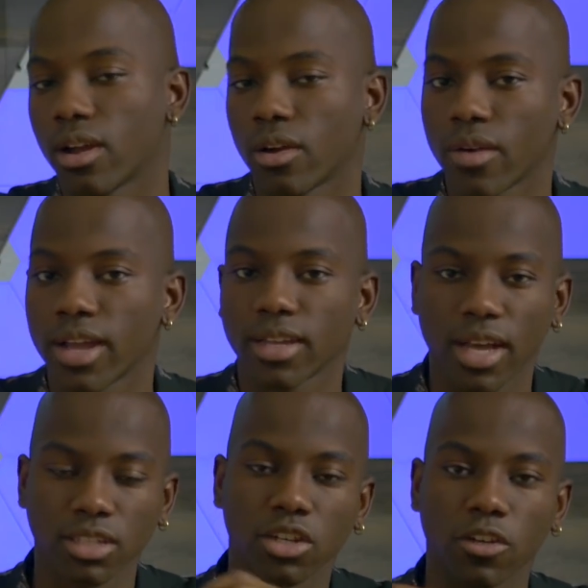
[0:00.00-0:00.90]
All right,
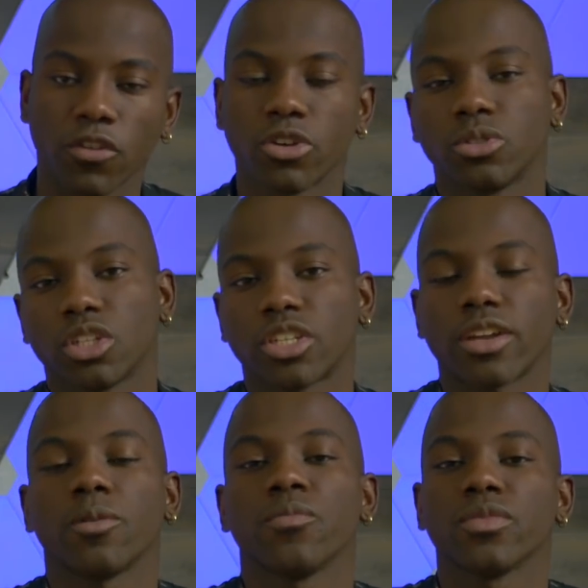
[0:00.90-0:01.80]
guys, look, if you're new to the
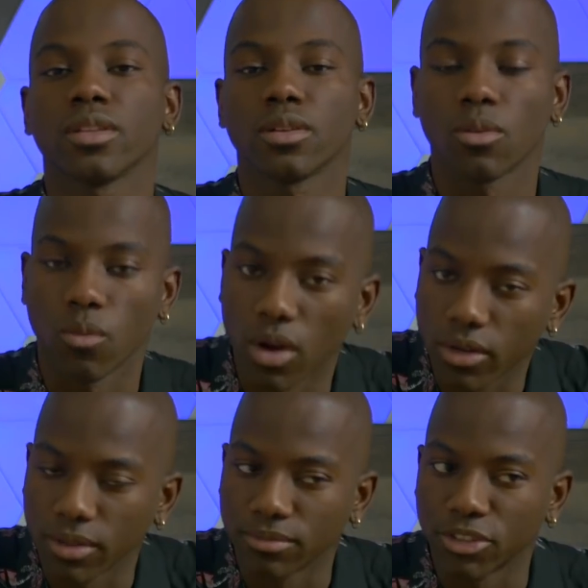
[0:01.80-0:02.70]
channel,
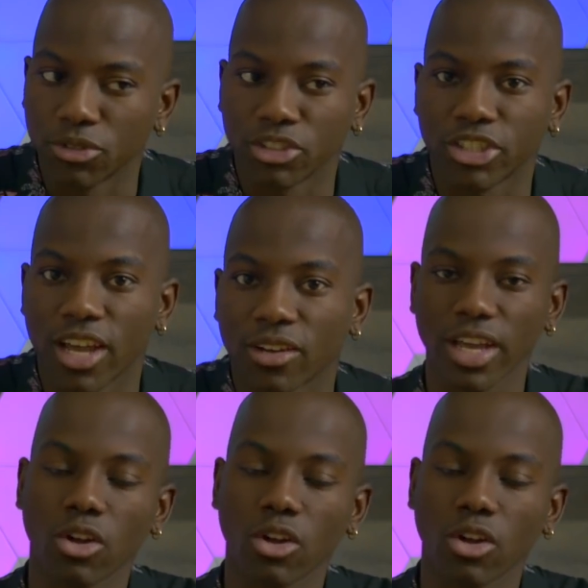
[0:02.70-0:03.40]
welcome to the channel.